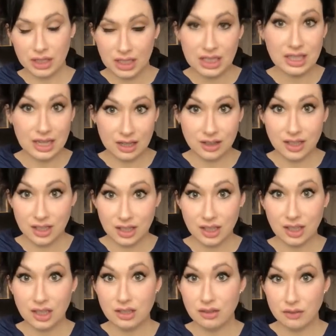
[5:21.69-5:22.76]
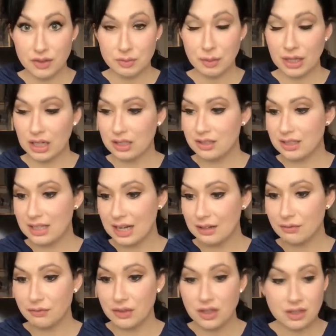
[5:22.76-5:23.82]
he and the king of Spain did
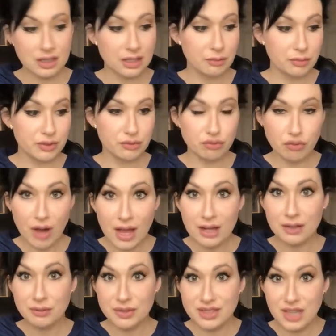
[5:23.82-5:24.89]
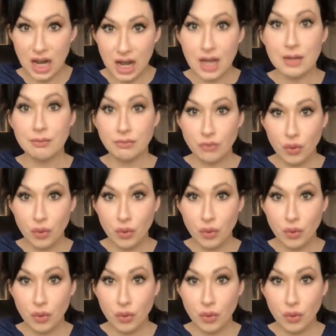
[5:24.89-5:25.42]
not feel that it was time